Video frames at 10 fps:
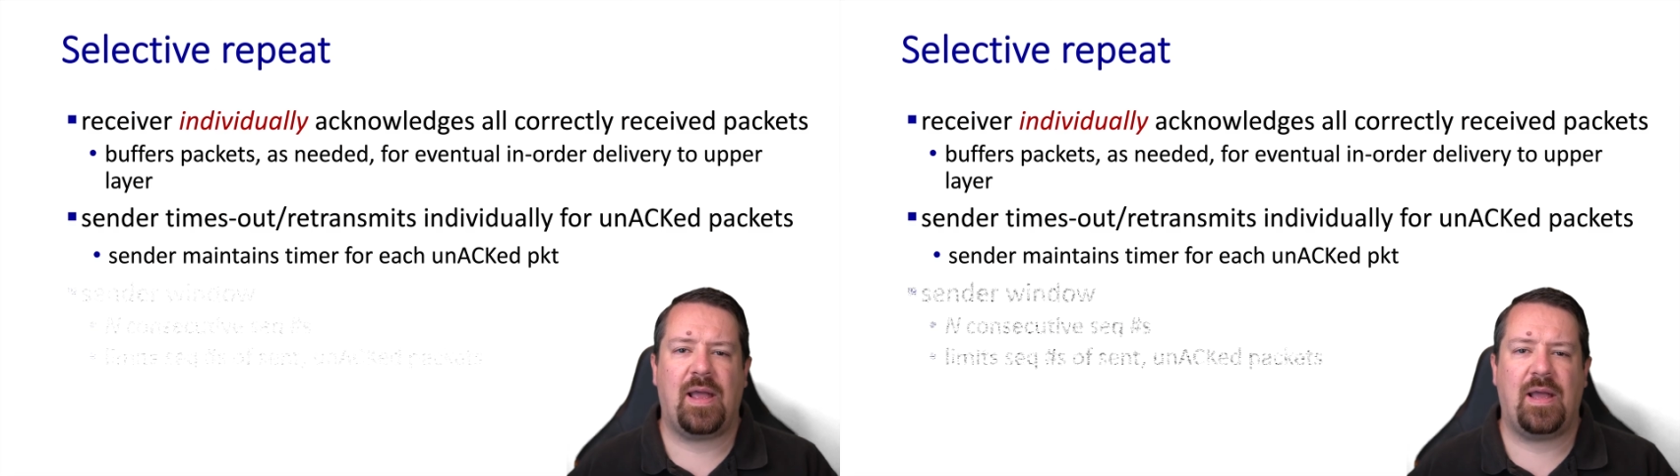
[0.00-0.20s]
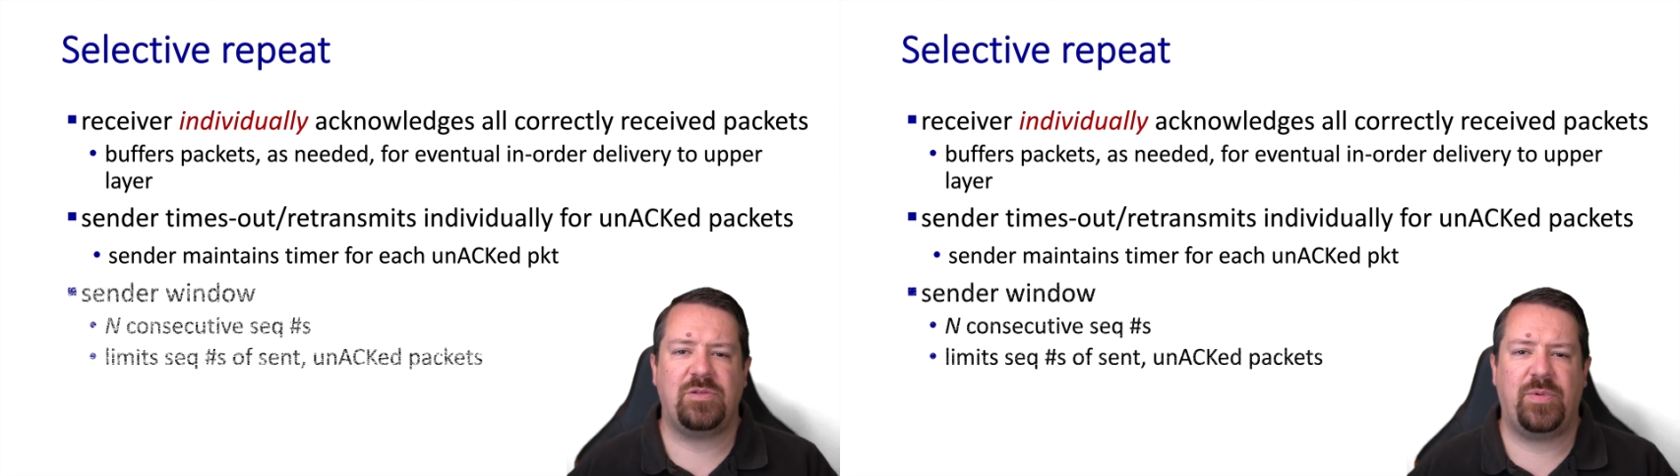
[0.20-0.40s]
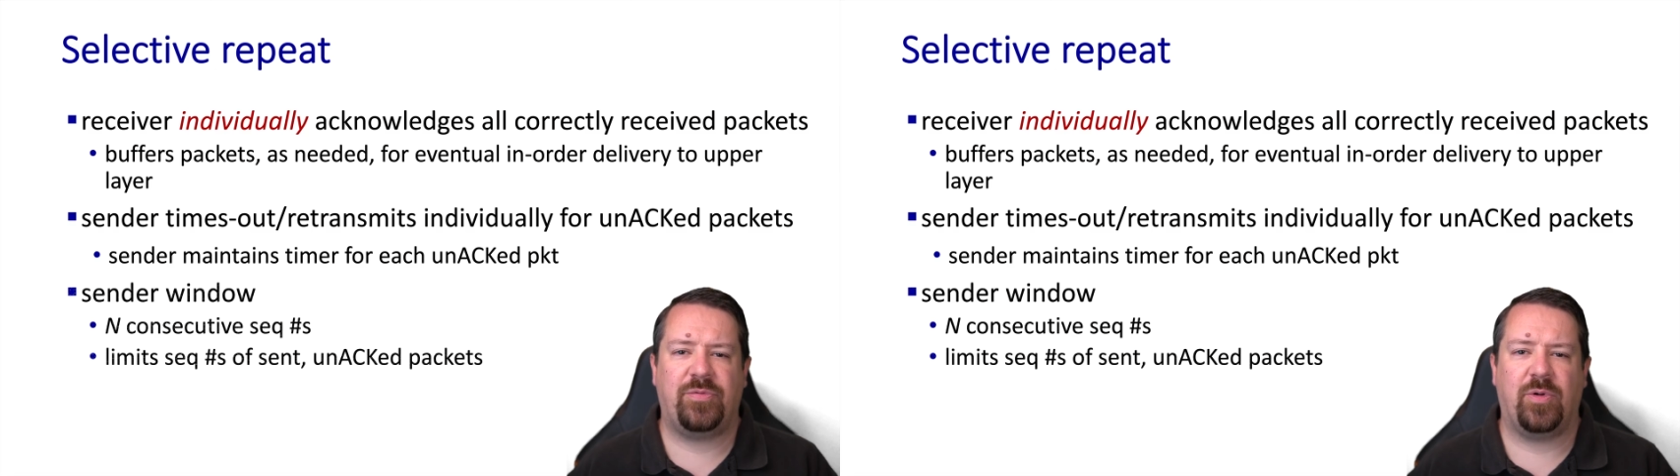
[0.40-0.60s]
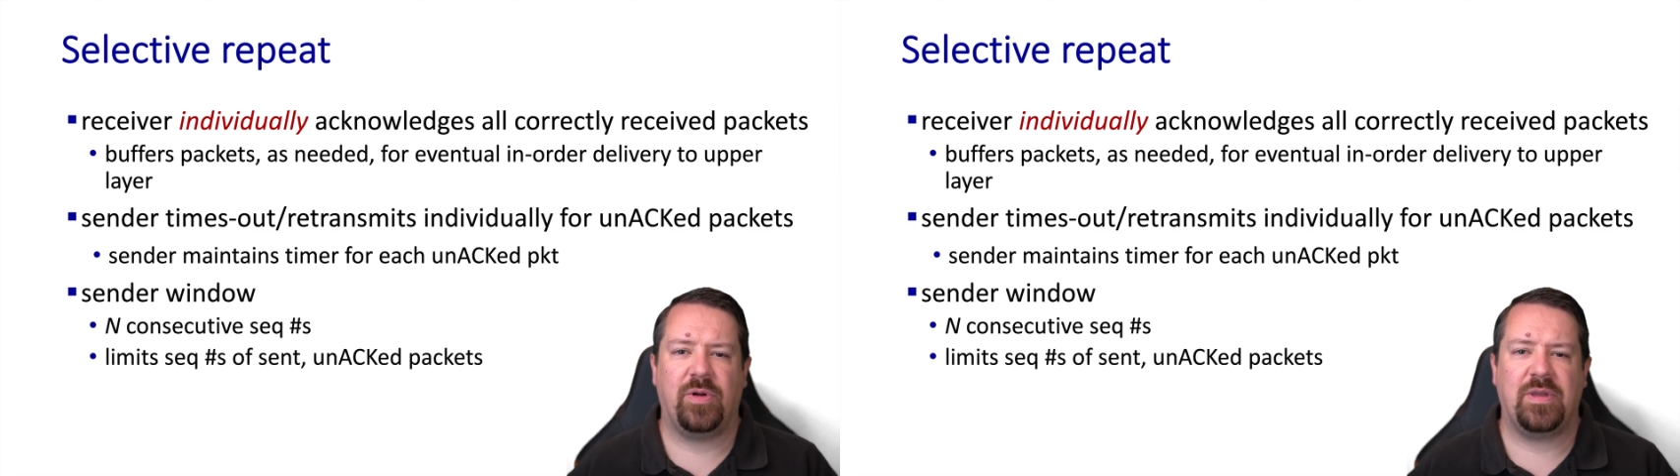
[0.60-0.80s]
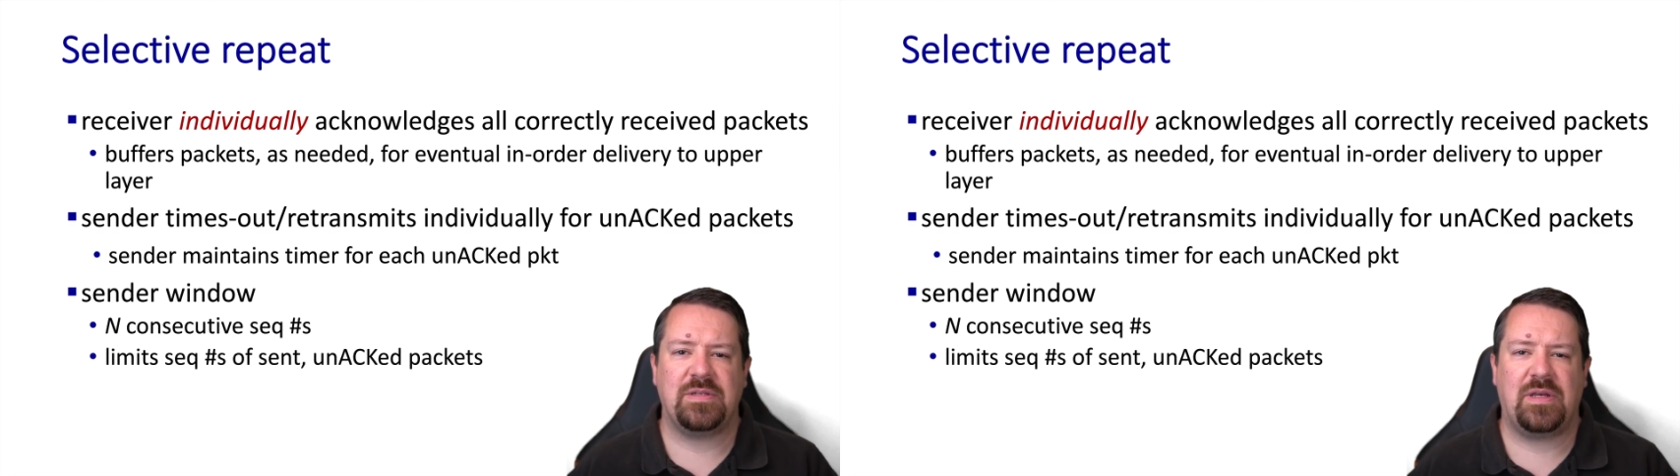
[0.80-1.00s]
As
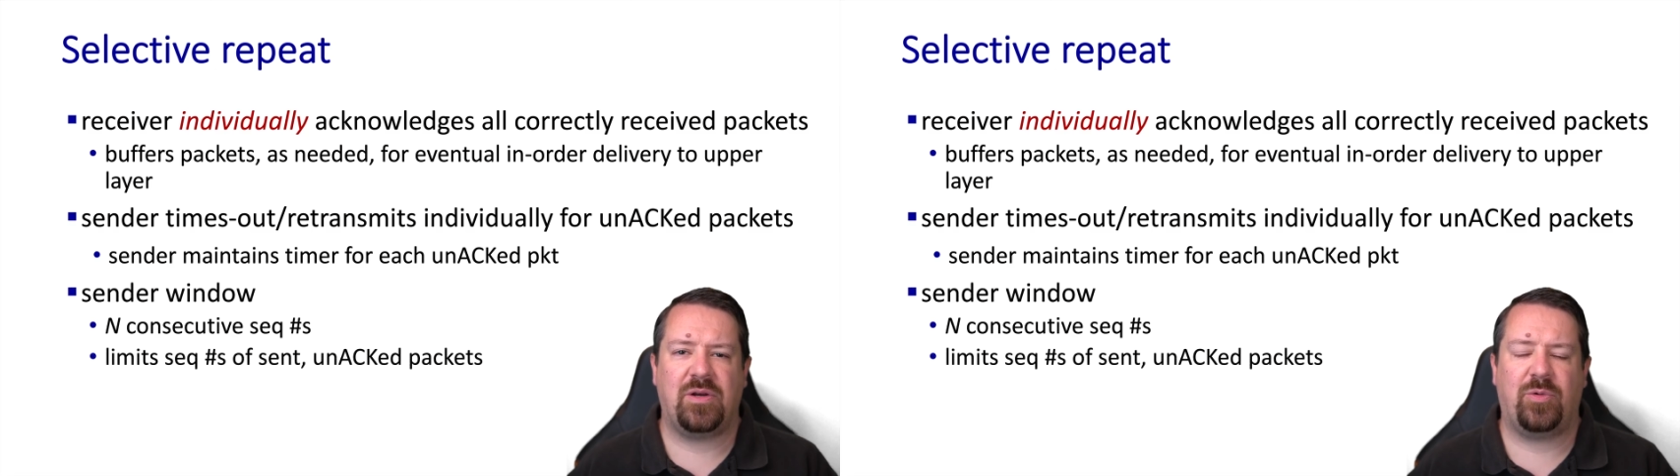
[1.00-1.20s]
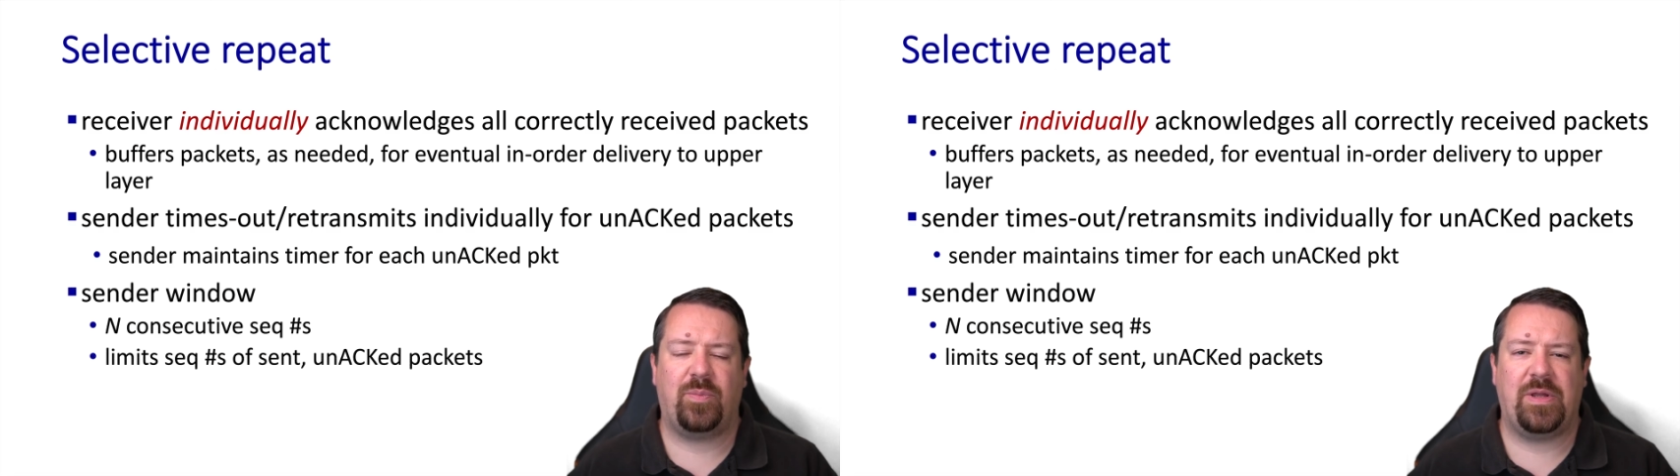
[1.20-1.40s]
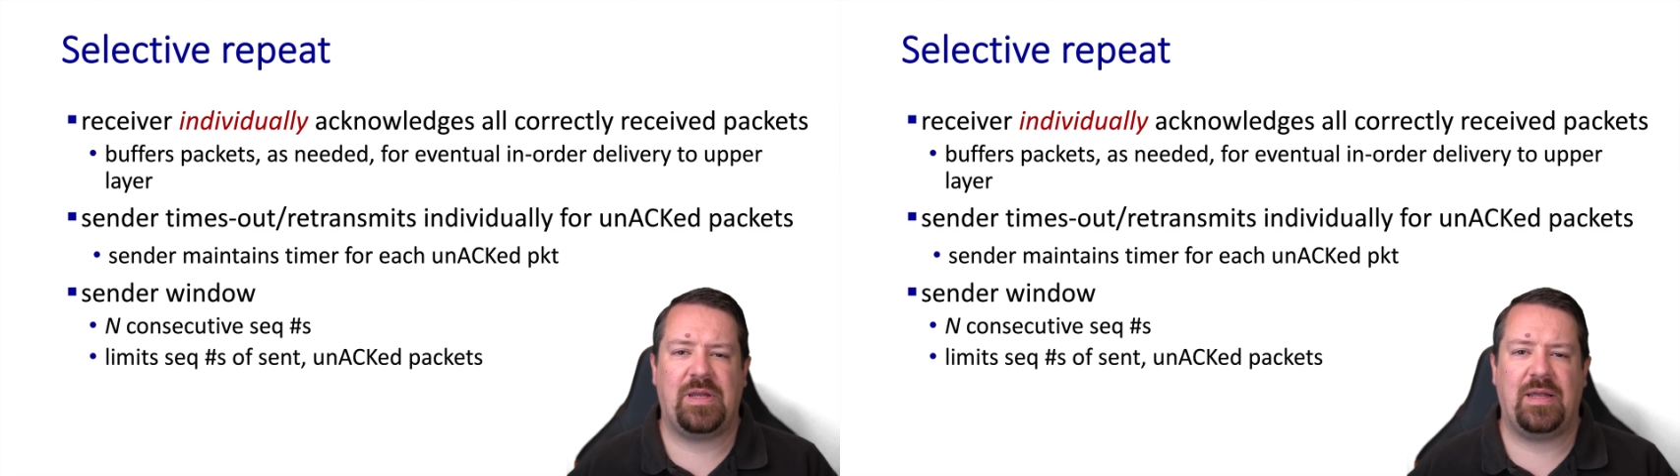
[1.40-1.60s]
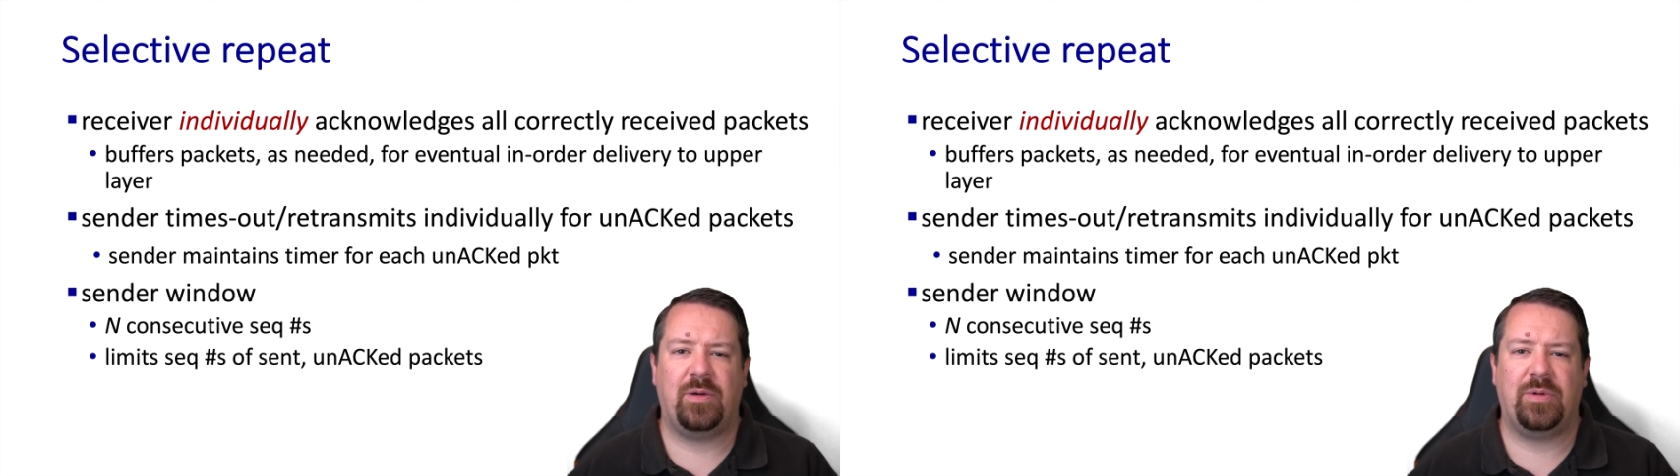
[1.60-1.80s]
before, the sender will maintain